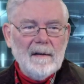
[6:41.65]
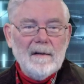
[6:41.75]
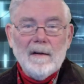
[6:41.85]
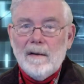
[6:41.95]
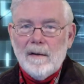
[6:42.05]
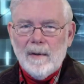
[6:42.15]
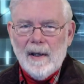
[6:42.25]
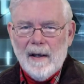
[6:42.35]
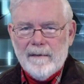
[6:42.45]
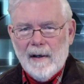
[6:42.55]
to
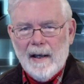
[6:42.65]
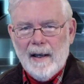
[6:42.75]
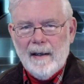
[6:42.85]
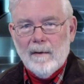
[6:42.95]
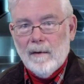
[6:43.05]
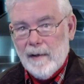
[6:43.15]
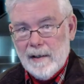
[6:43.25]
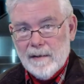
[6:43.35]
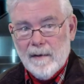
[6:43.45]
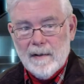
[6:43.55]
UEFI or
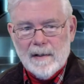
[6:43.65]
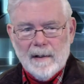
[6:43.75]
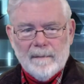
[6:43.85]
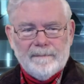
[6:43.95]
vice versa.